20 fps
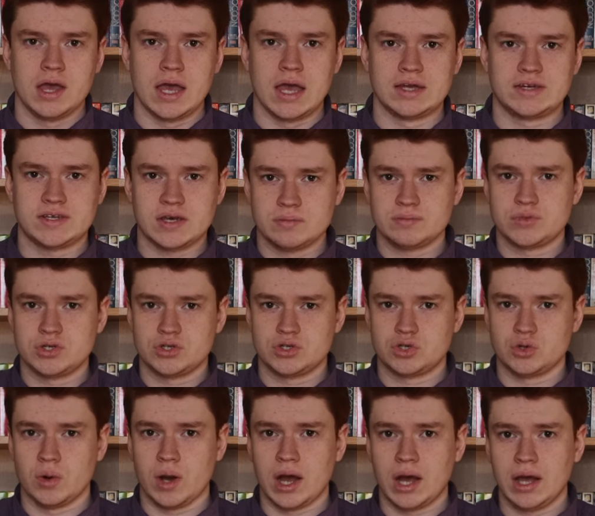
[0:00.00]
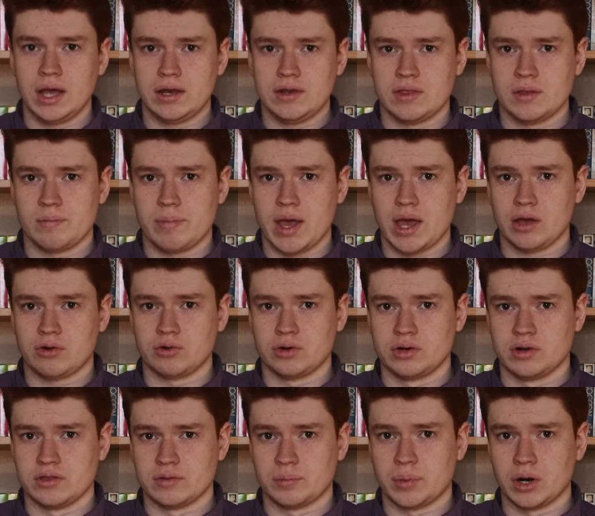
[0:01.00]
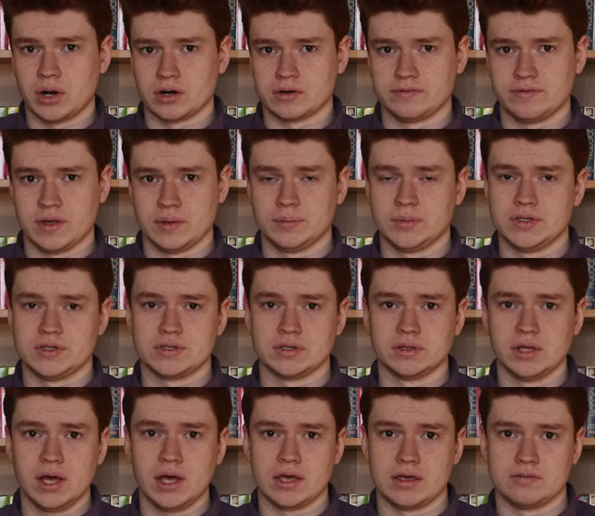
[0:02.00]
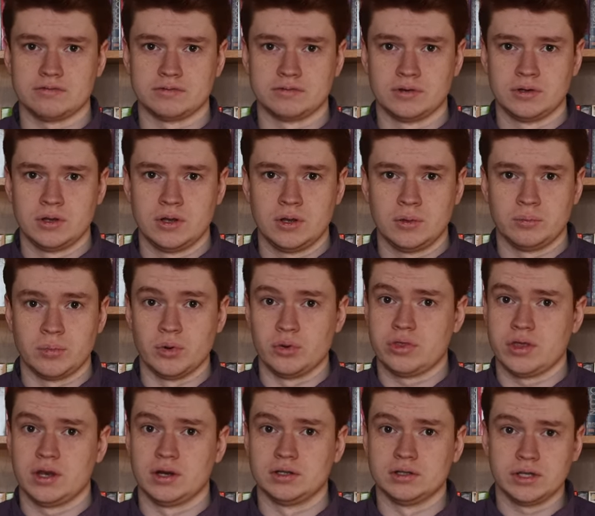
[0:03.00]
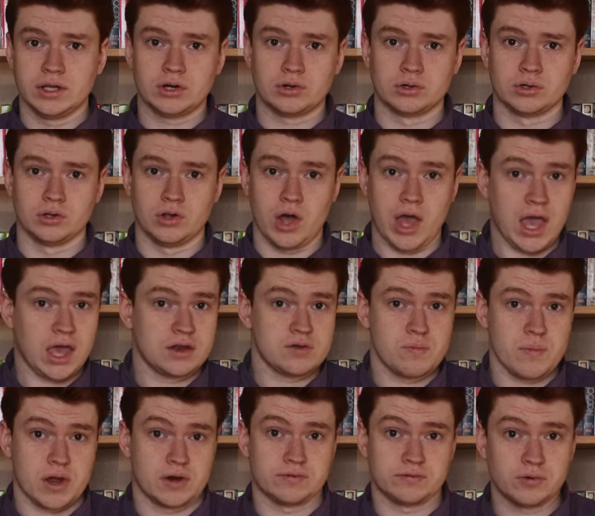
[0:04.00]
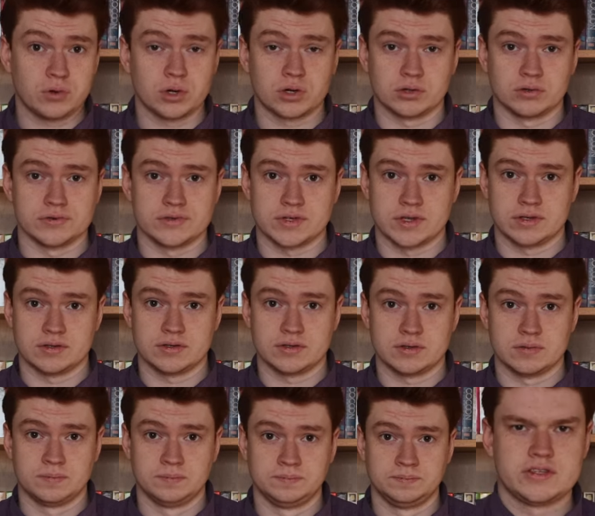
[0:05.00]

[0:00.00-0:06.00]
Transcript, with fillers: attempt to hide in the background of the Park family's life, both in a literal and metaphorical sense.